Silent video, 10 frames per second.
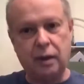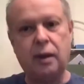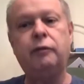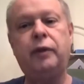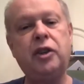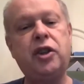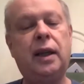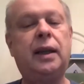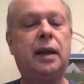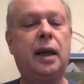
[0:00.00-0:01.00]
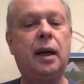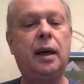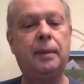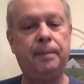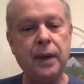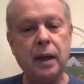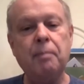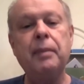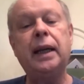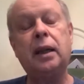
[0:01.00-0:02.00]
conventional uh,
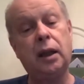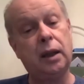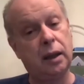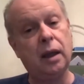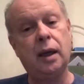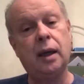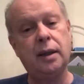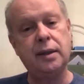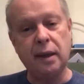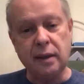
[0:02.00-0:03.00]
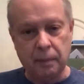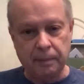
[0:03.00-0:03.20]
medical uh, system,